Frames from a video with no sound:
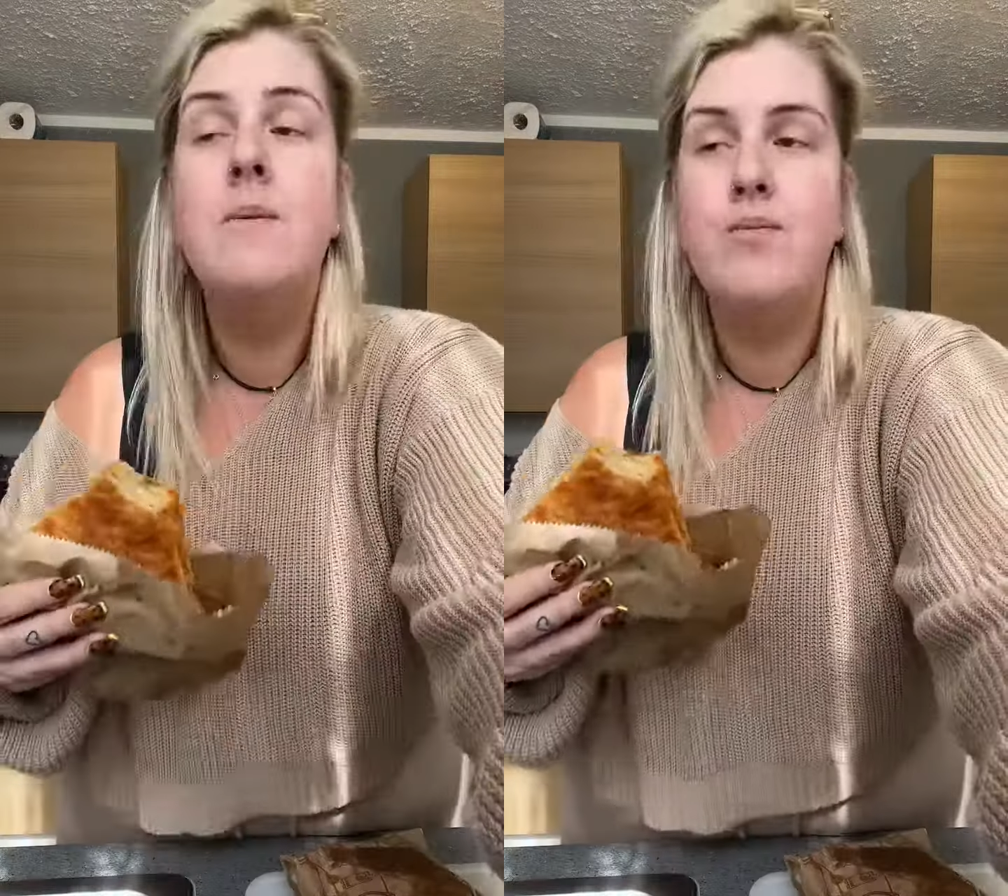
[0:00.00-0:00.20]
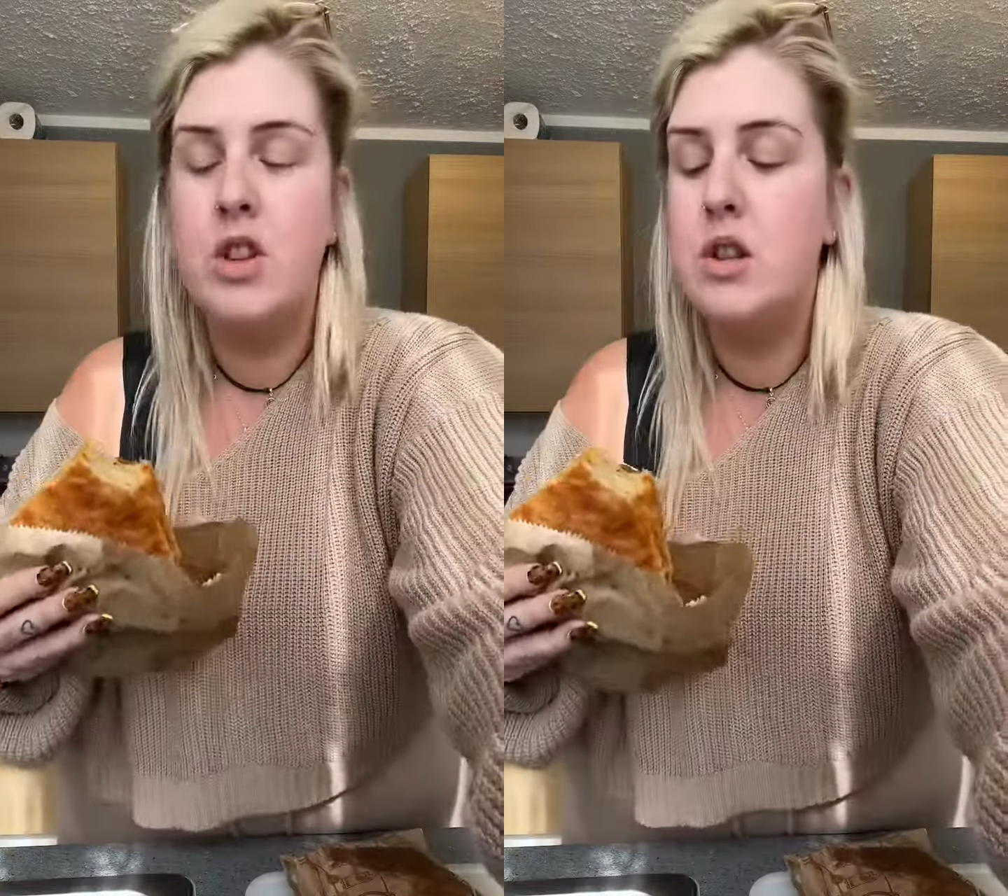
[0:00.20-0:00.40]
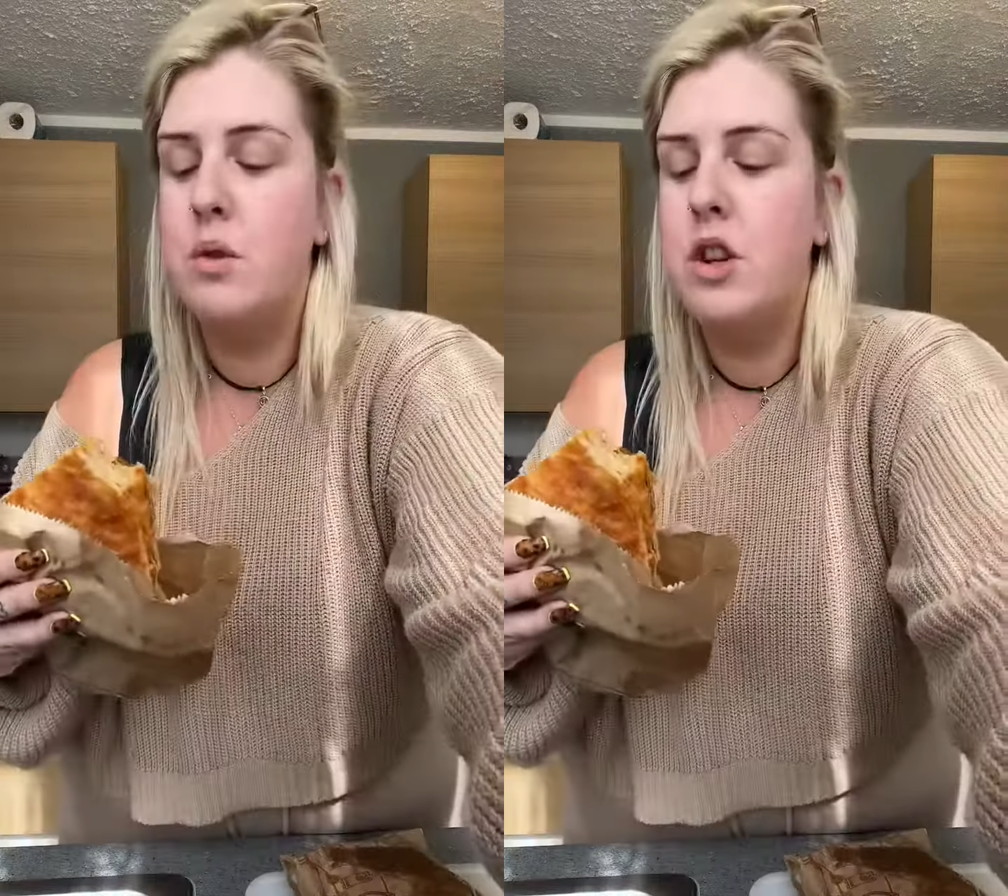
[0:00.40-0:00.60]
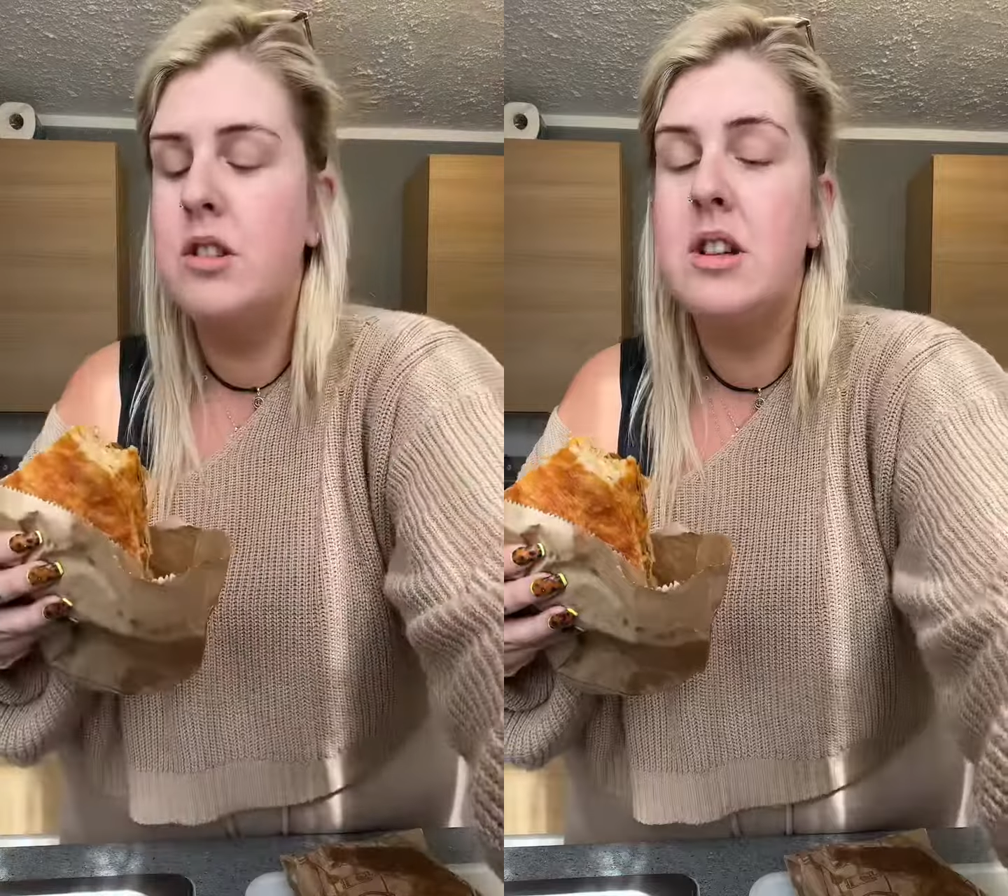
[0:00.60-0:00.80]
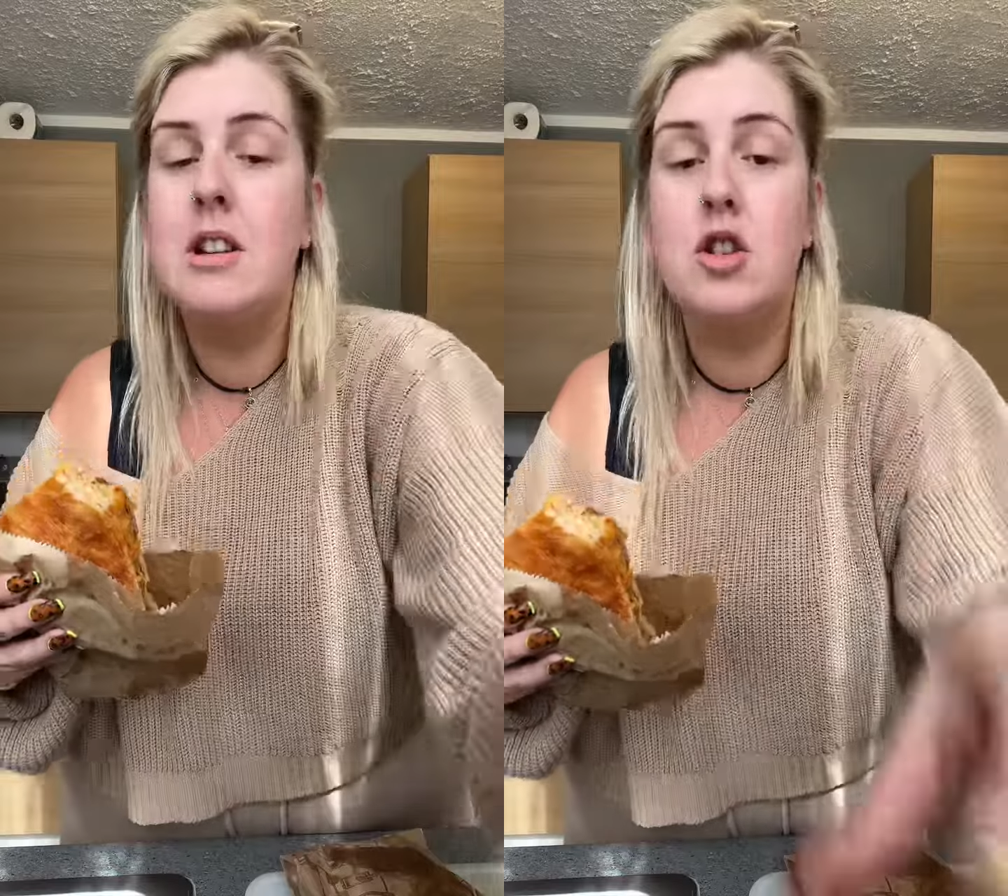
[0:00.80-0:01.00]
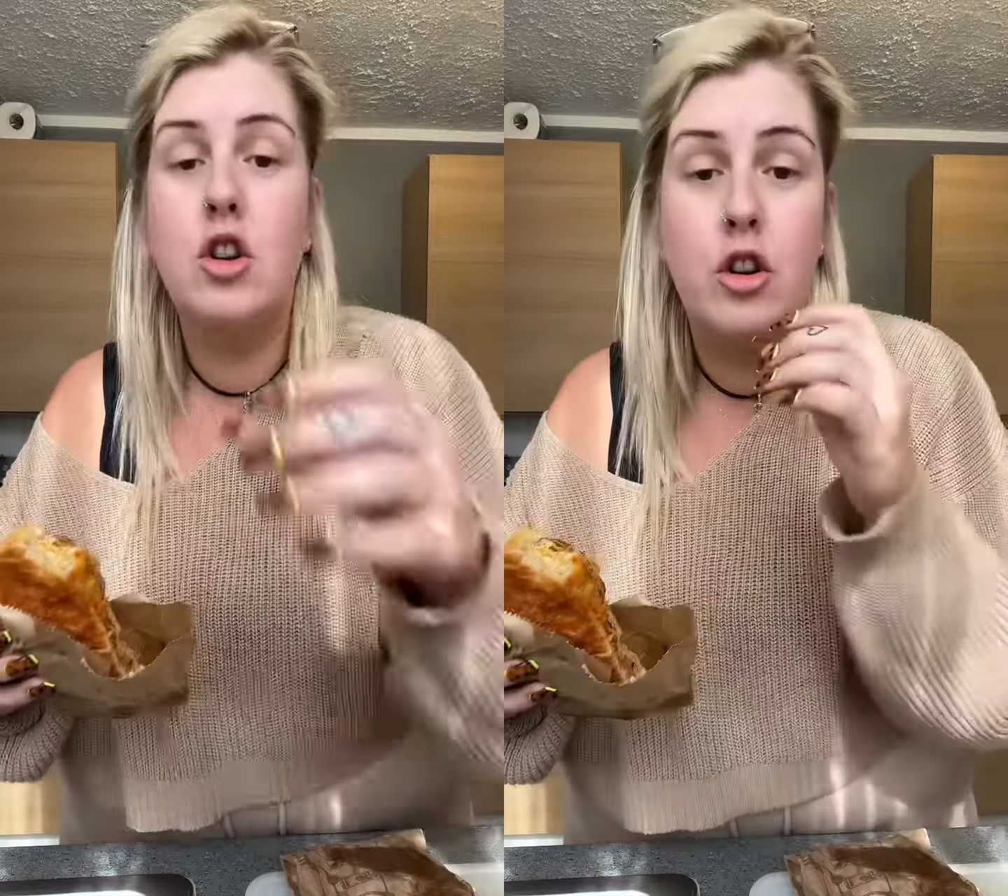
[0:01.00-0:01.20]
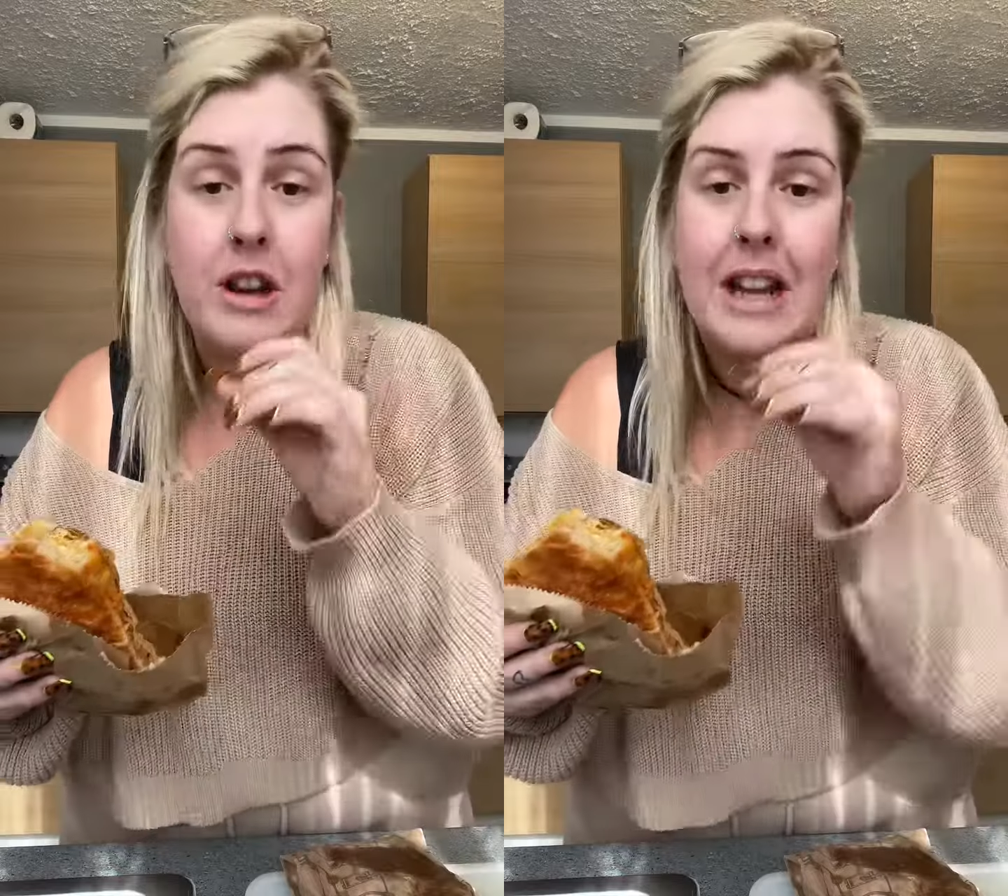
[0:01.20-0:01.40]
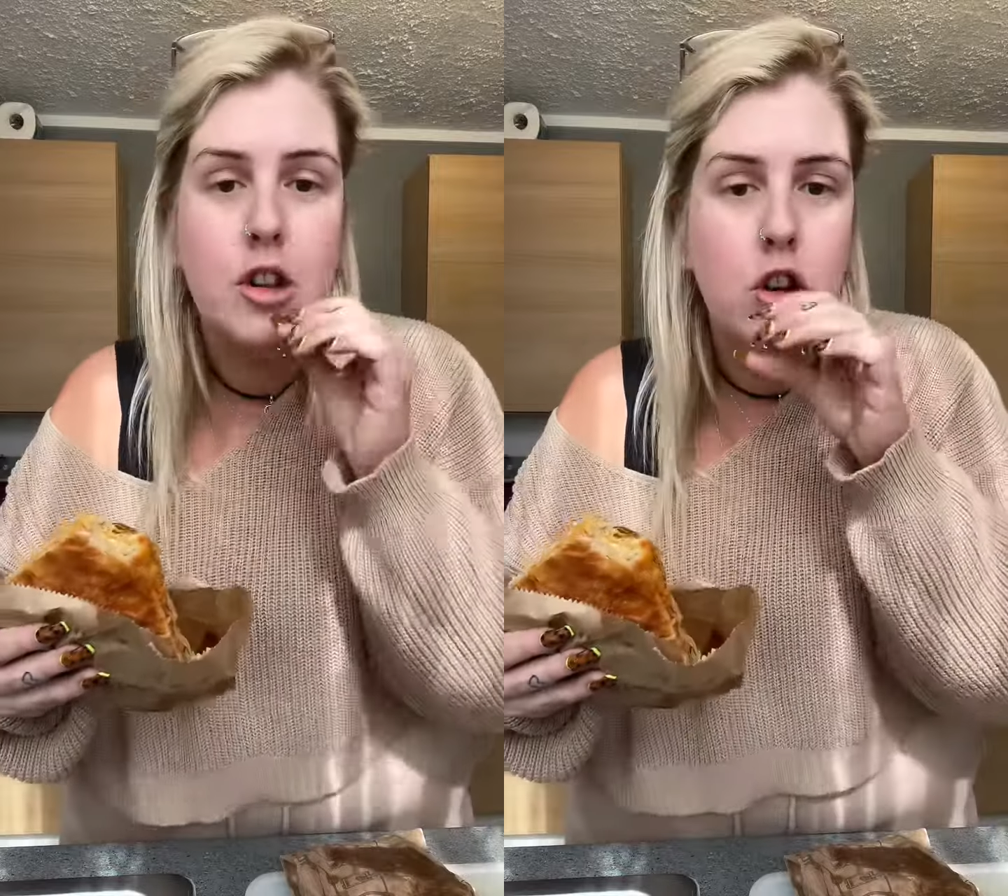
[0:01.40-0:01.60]
This one you can tell it's a
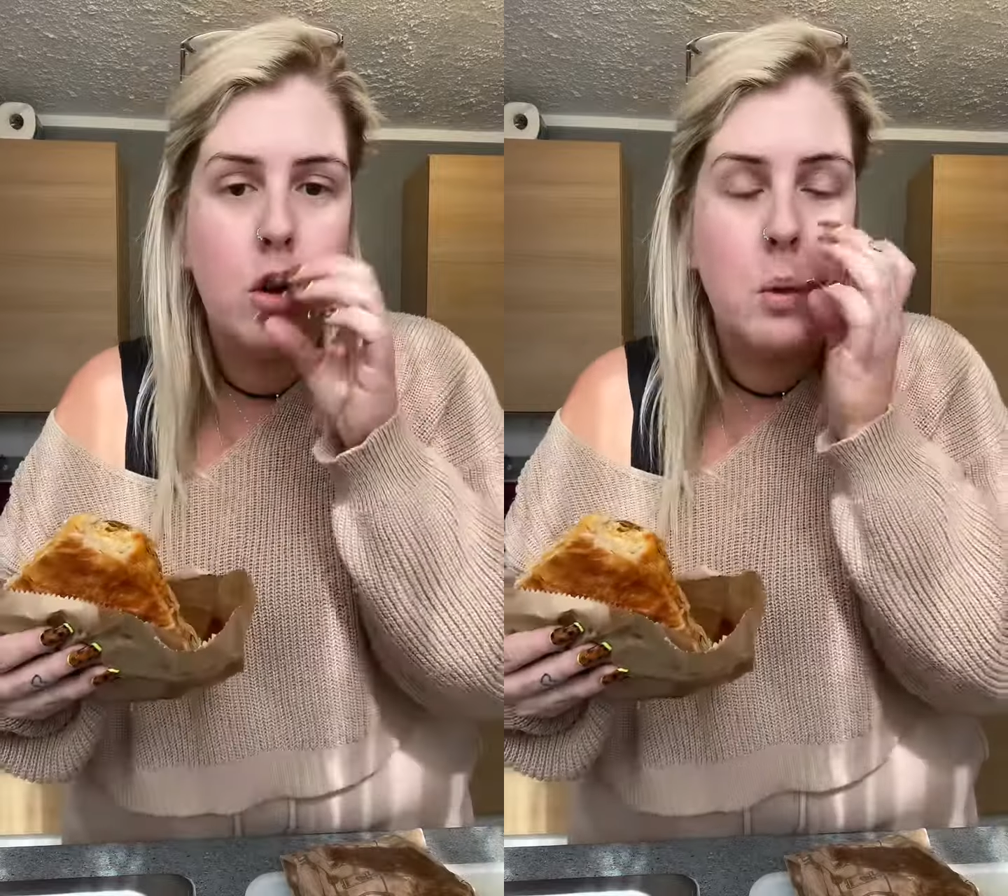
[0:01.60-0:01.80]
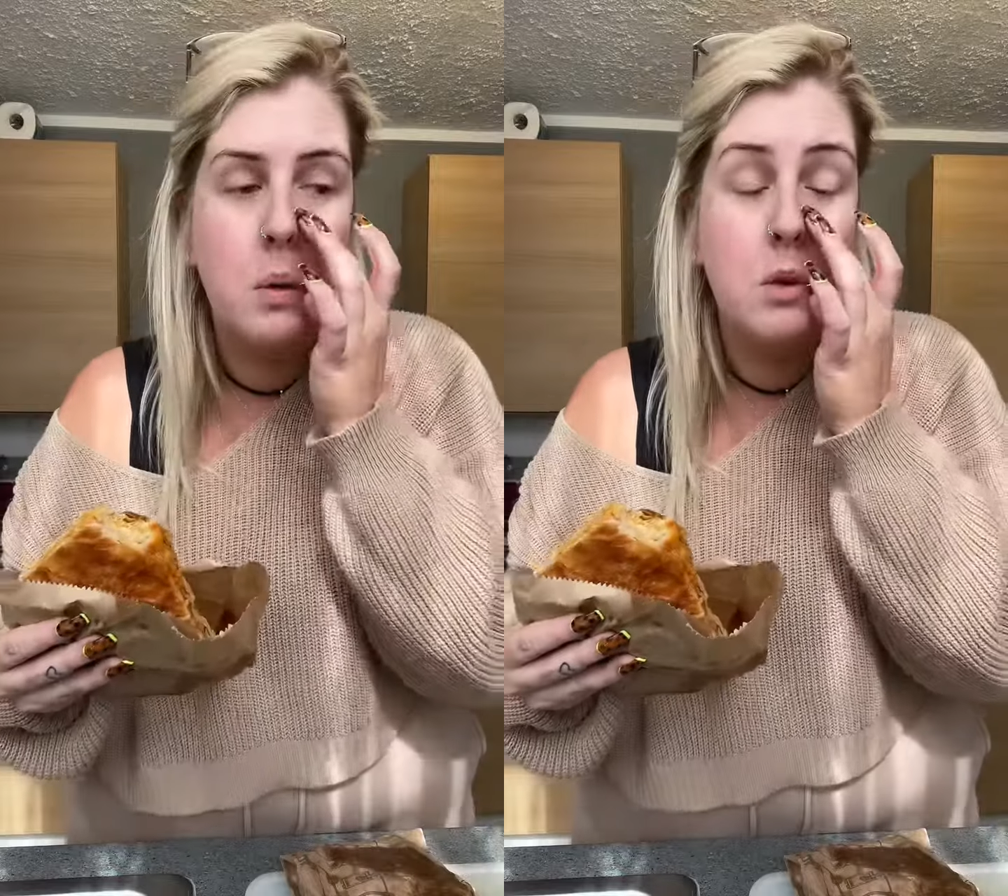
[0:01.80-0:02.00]
choriatiko one,